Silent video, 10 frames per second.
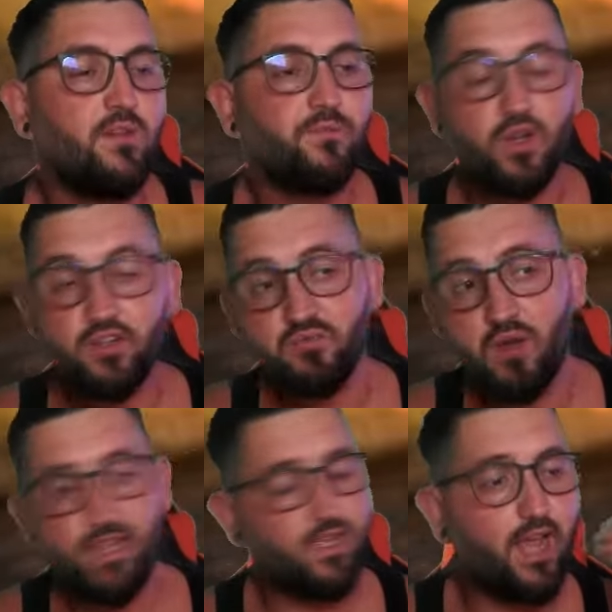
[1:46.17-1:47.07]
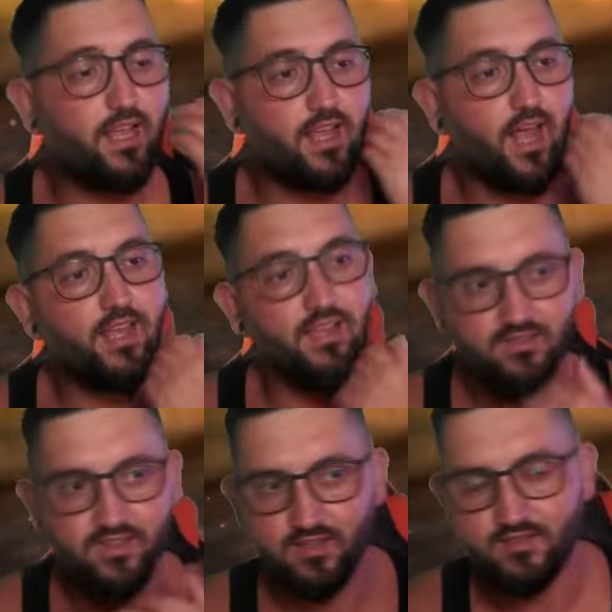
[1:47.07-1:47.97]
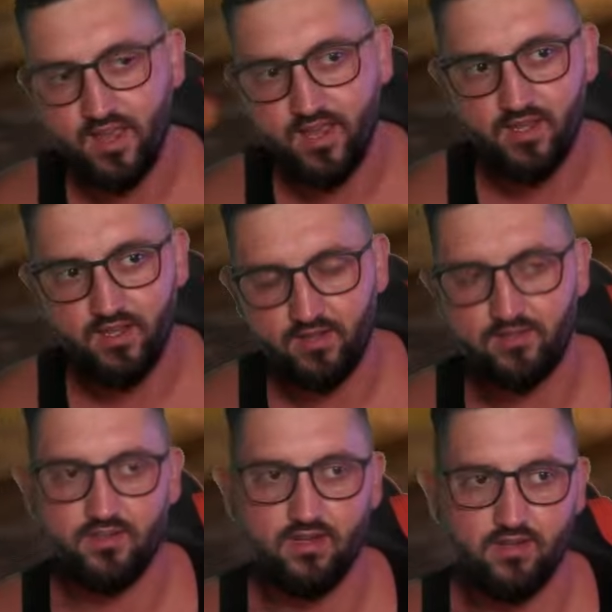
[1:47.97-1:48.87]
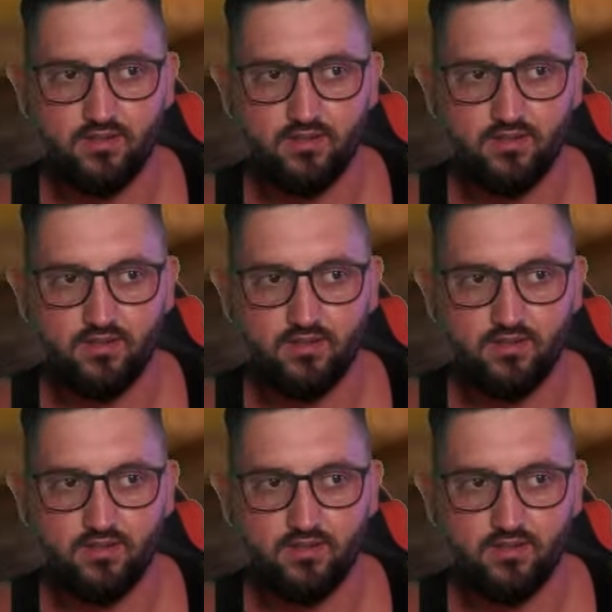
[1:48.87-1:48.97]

the reason why I can still say it's